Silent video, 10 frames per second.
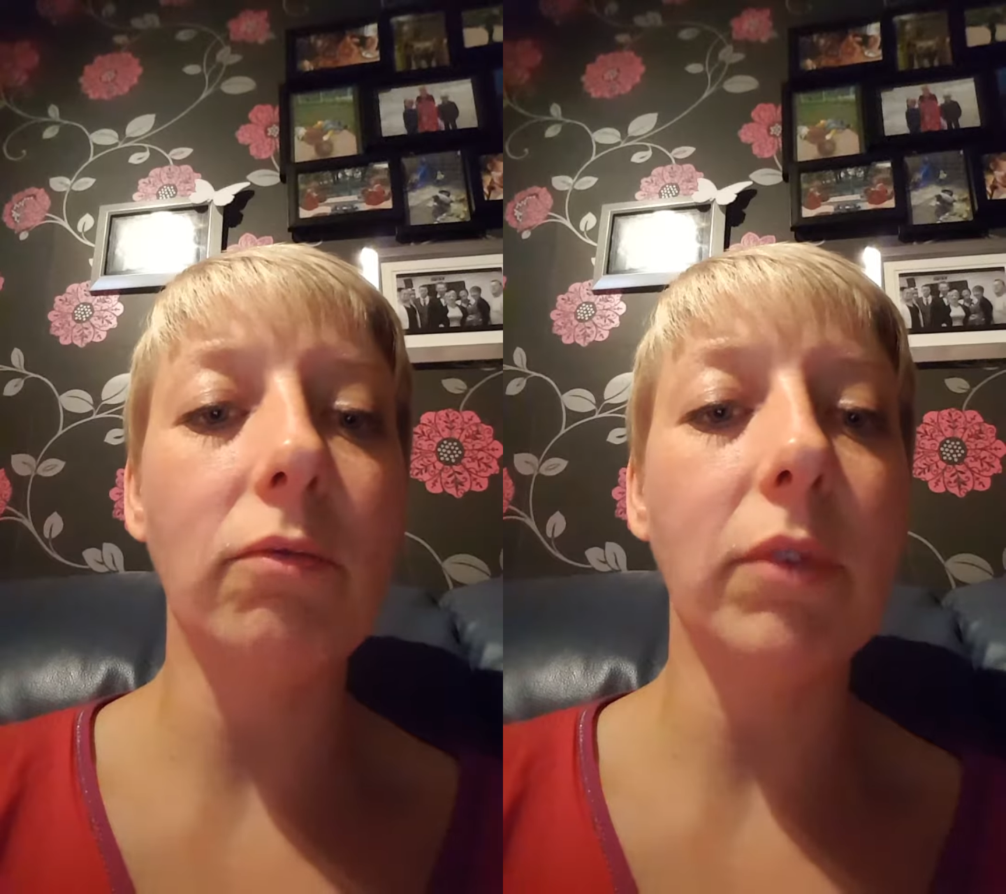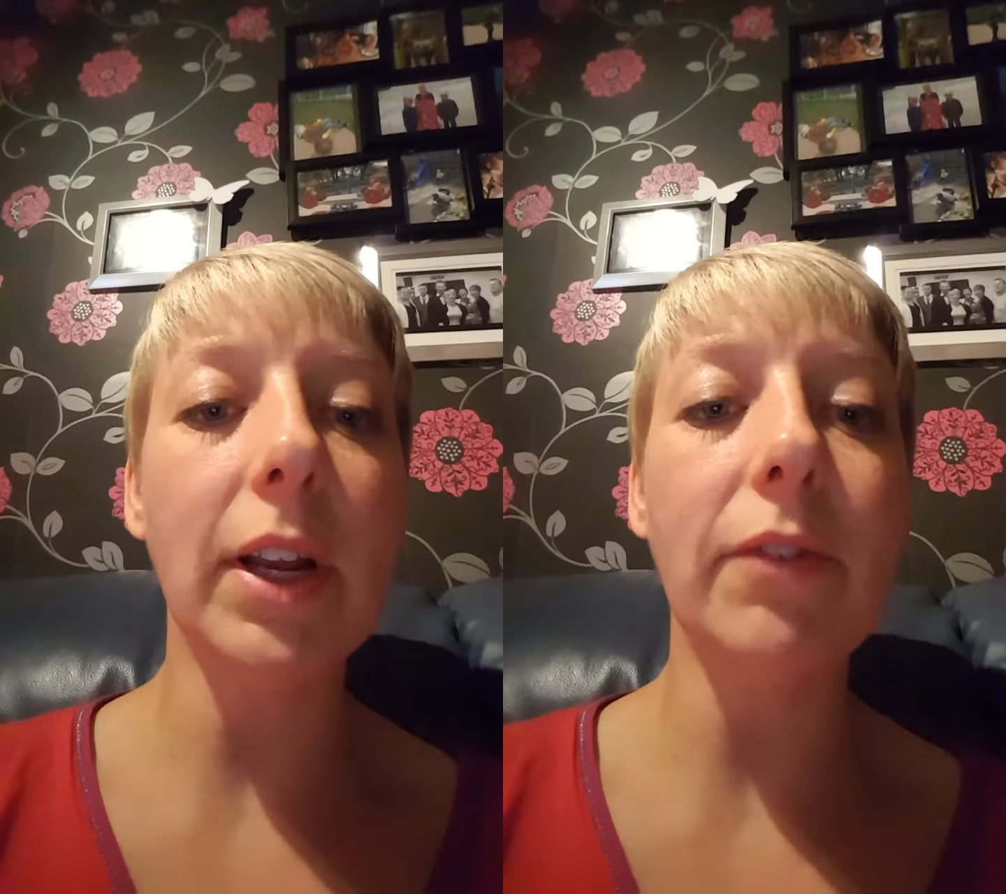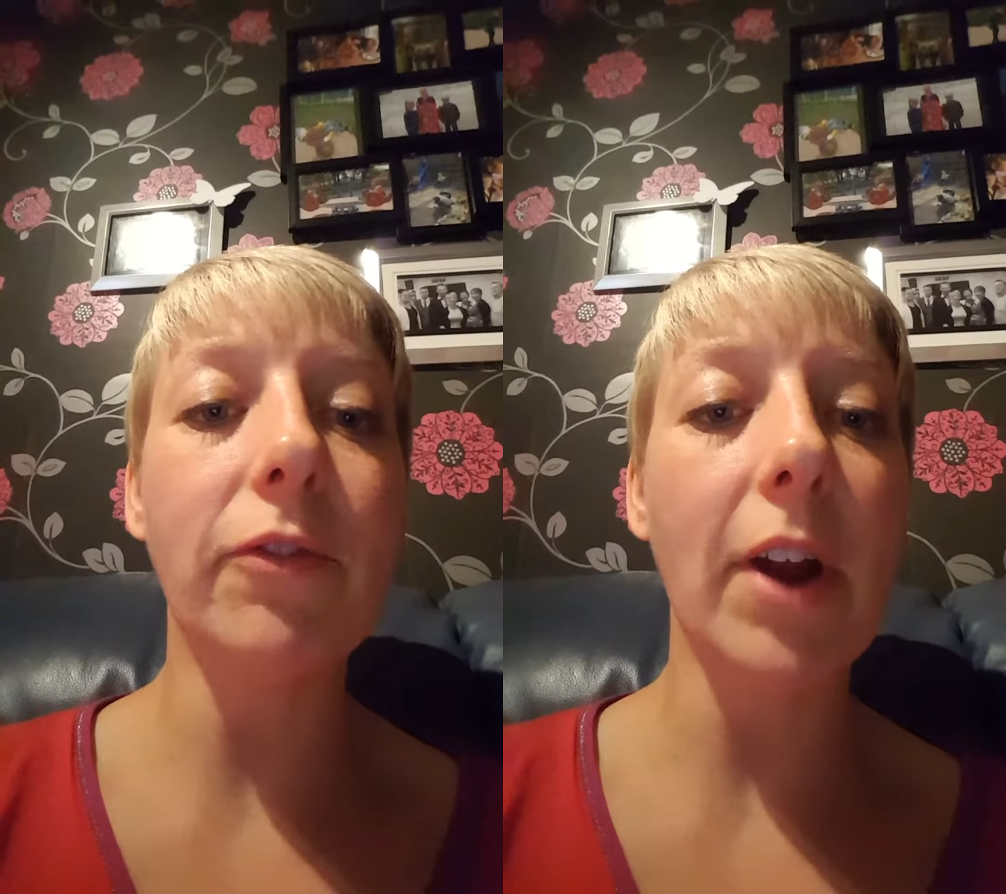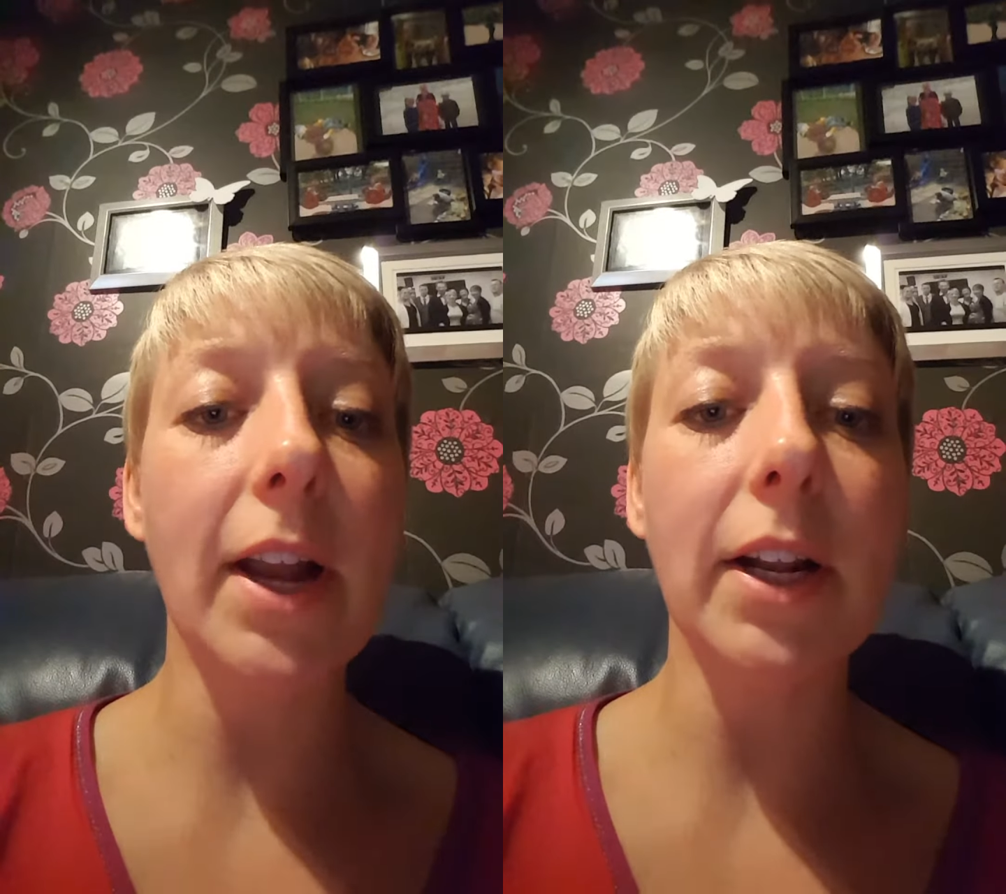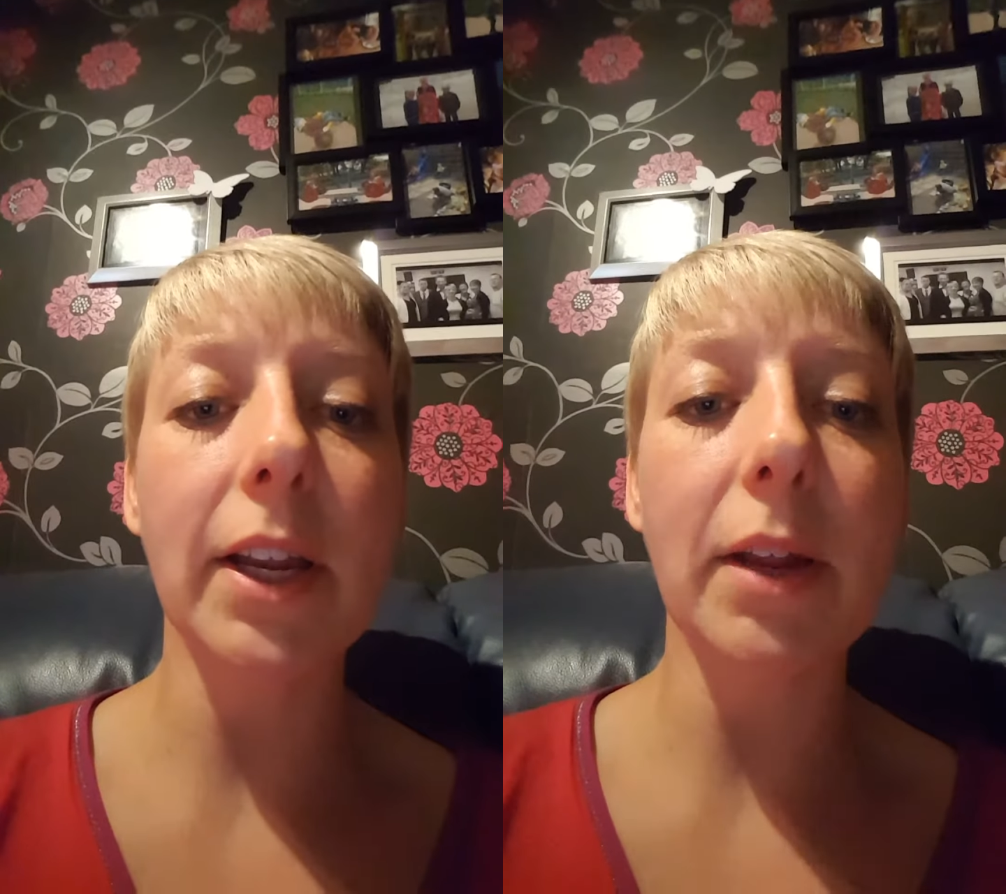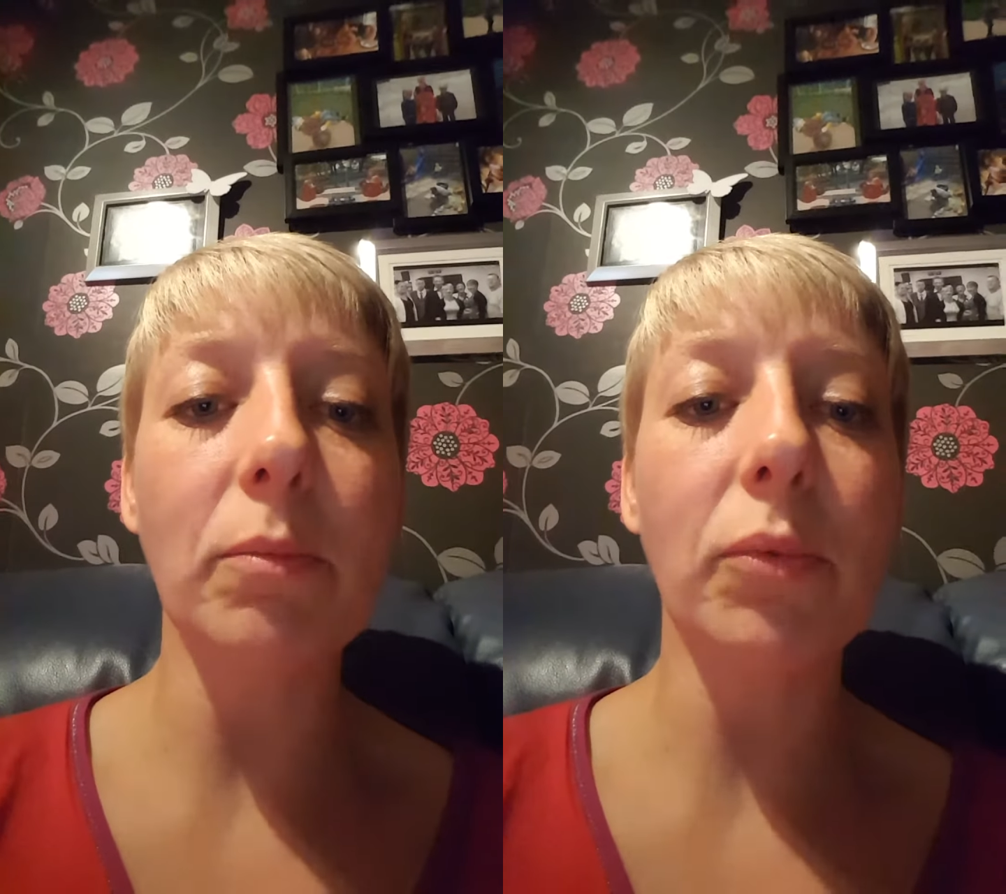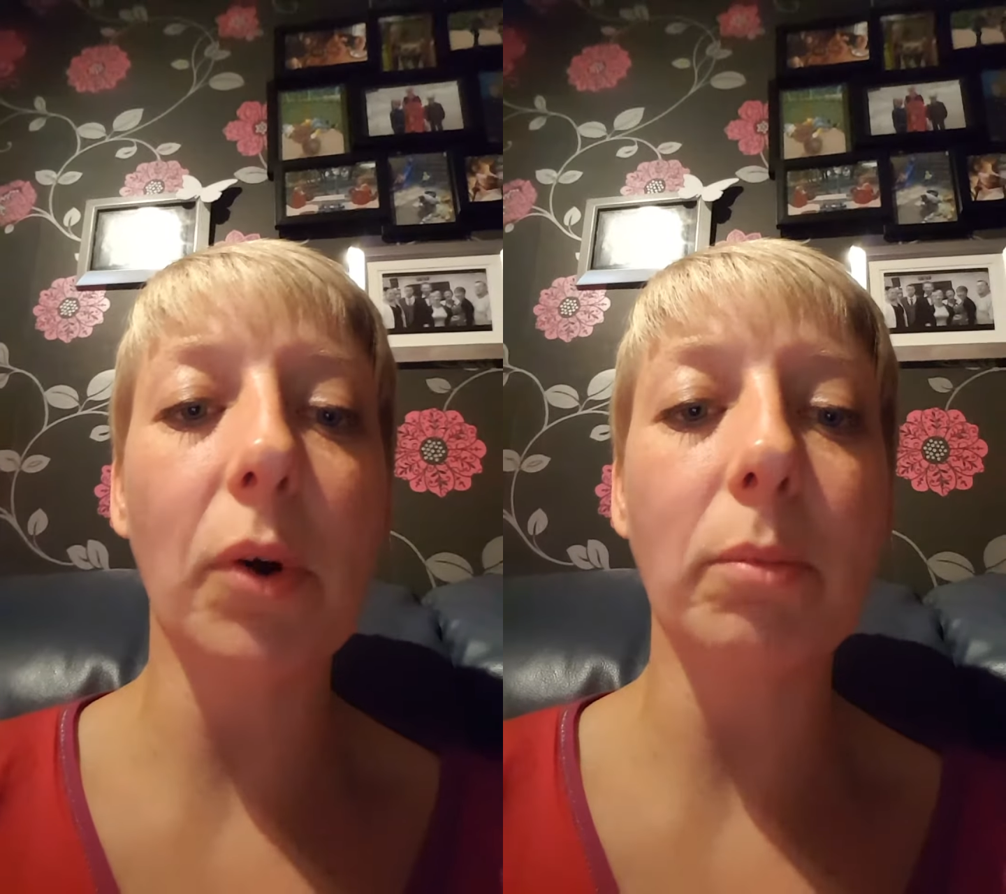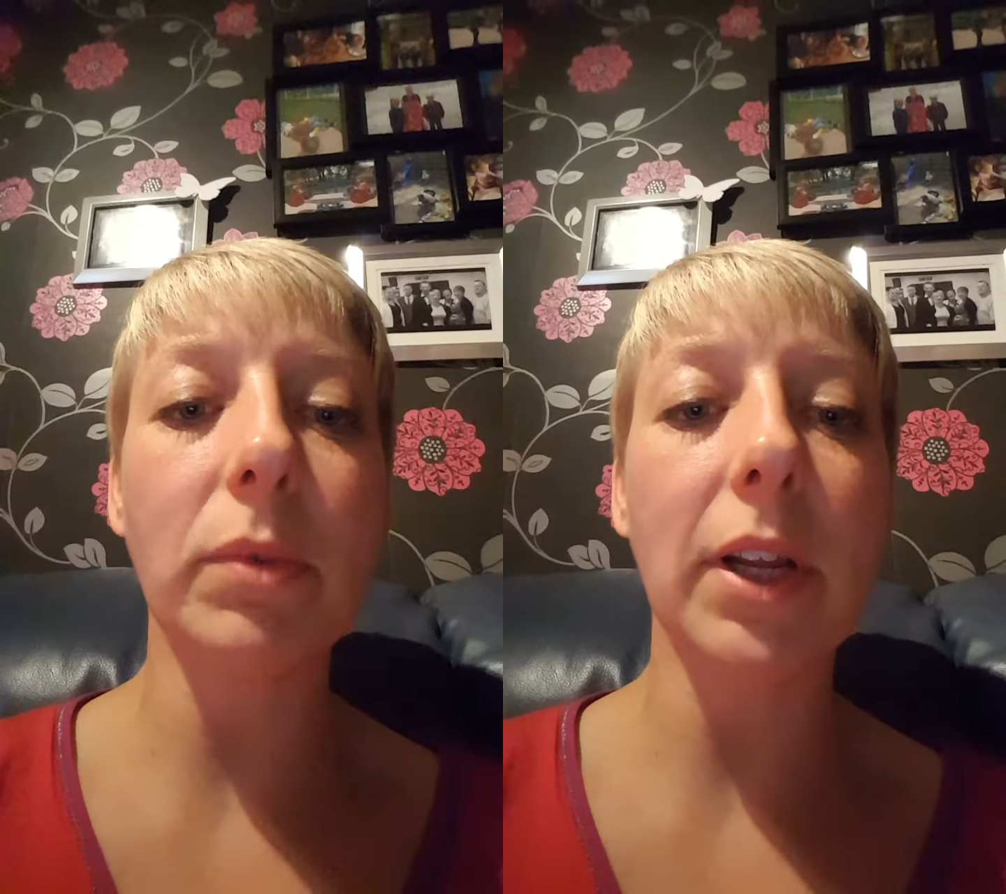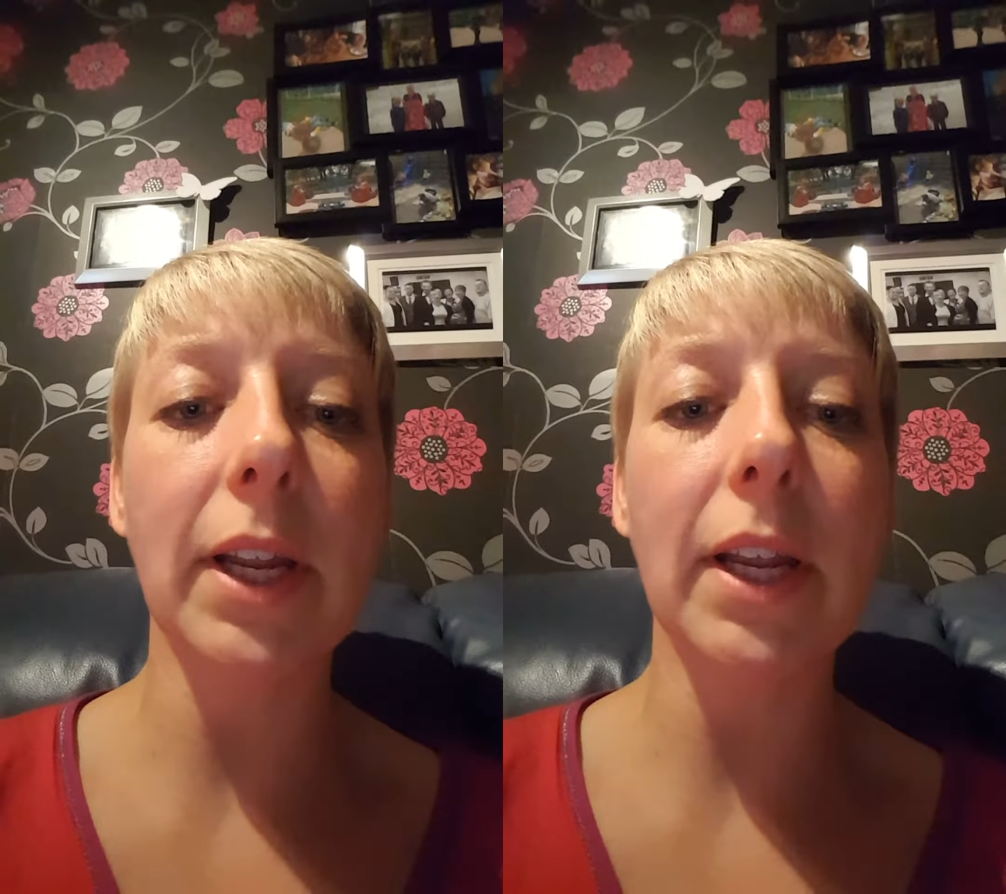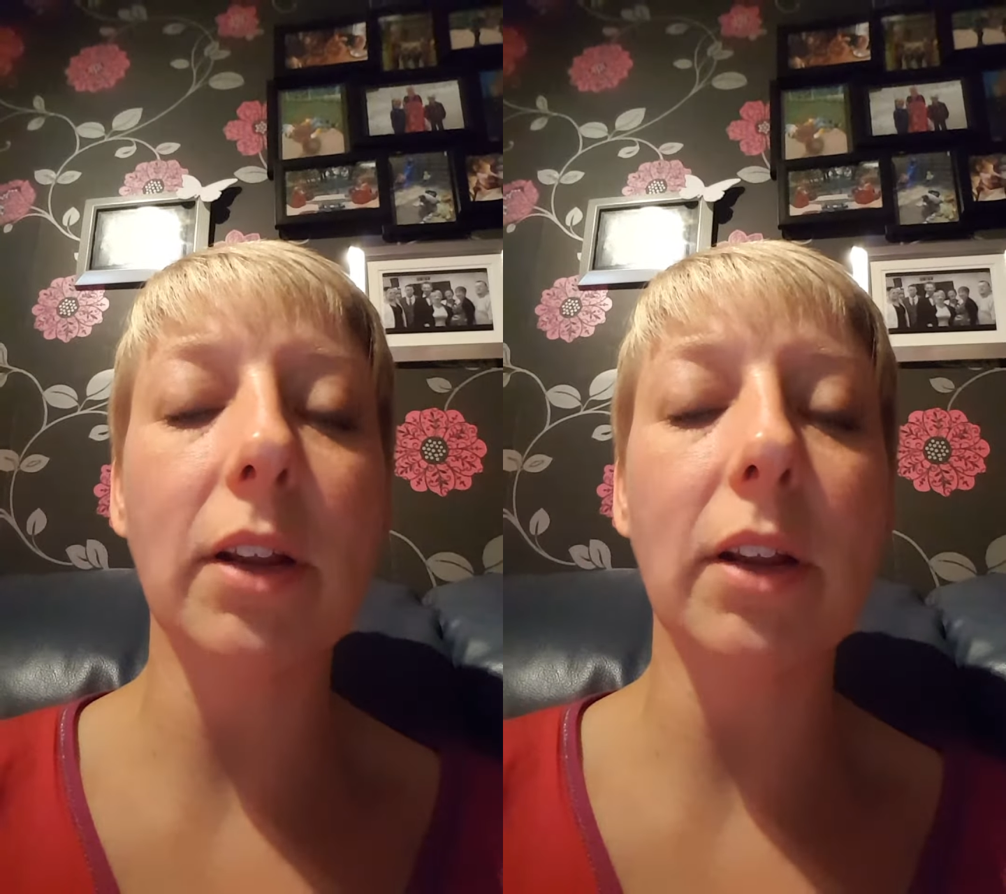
really friendly and promptly